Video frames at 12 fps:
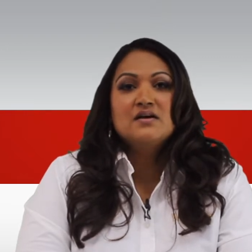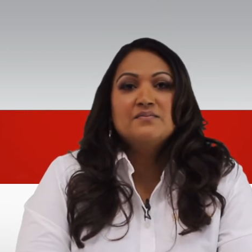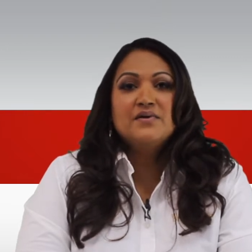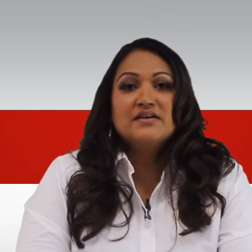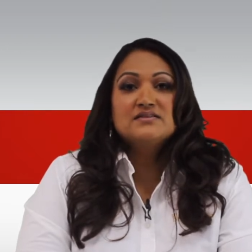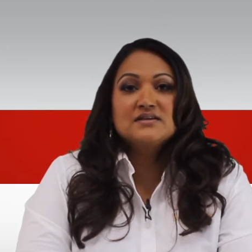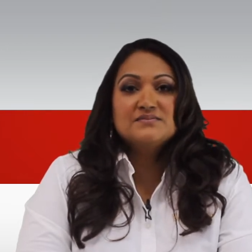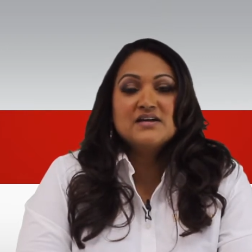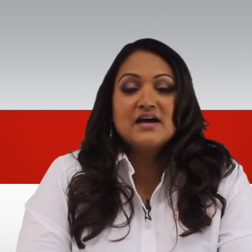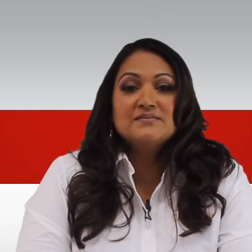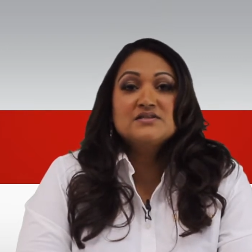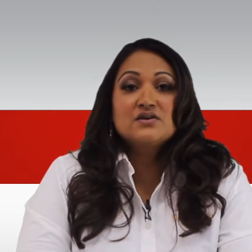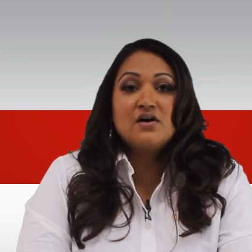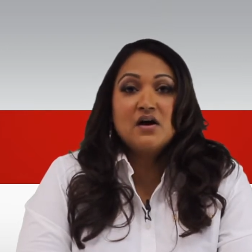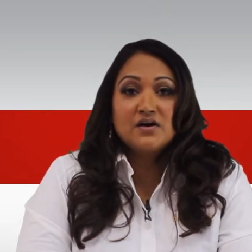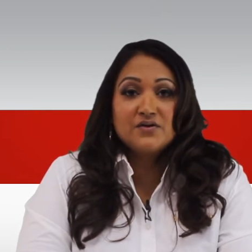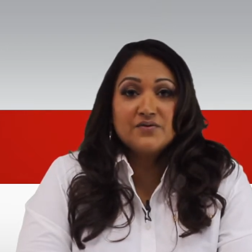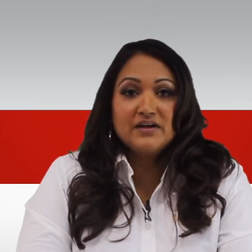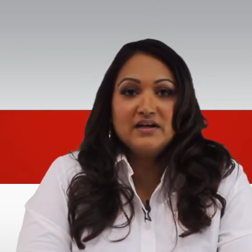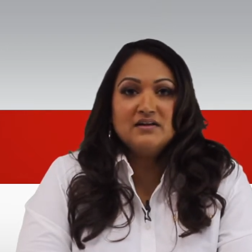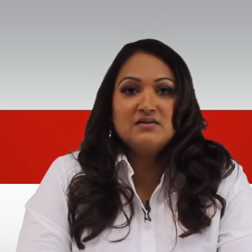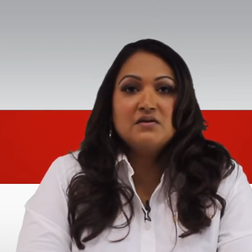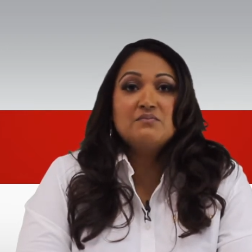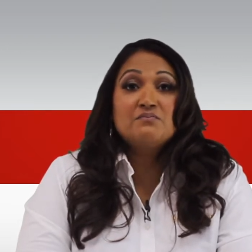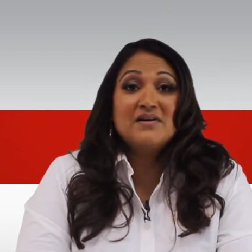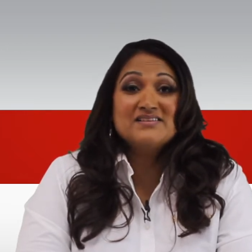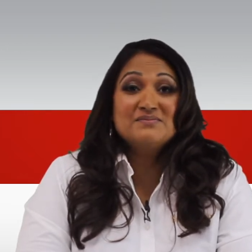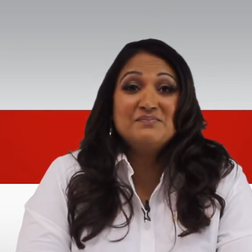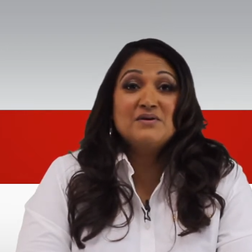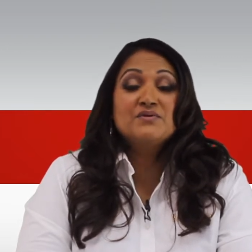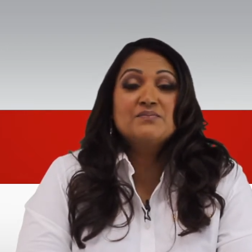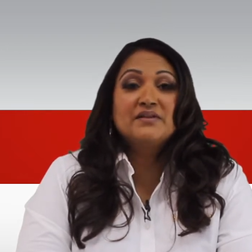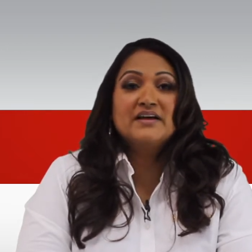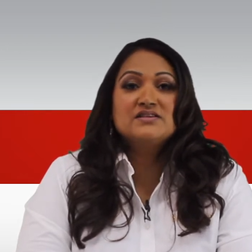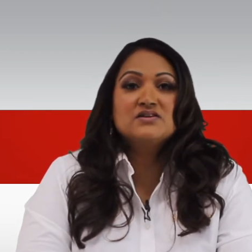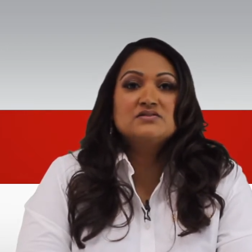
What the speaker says: but sometimes concrete must be replaced.